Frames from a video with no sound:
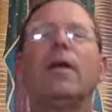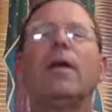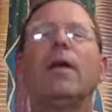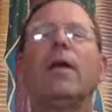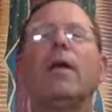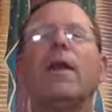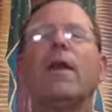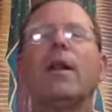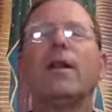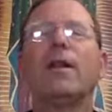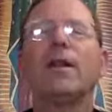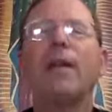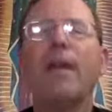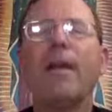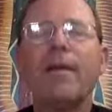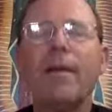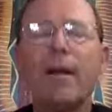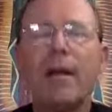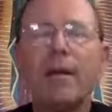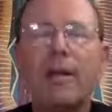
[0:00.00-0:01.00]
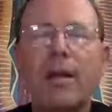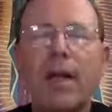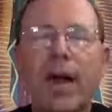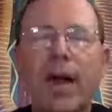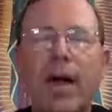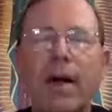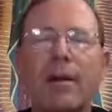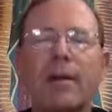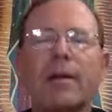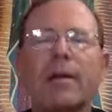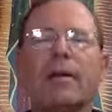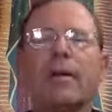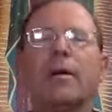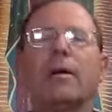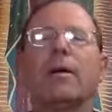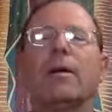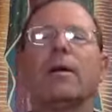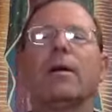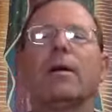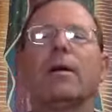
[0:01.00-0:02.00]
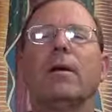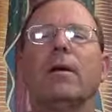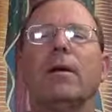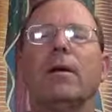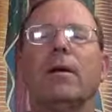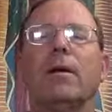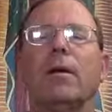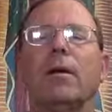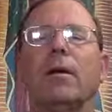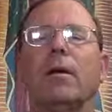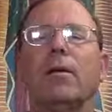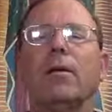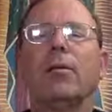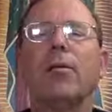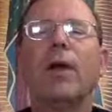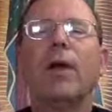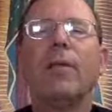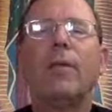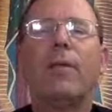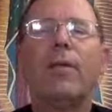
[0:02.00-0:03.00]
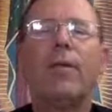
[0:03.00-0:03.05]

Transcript: Then at 11 o'clock, right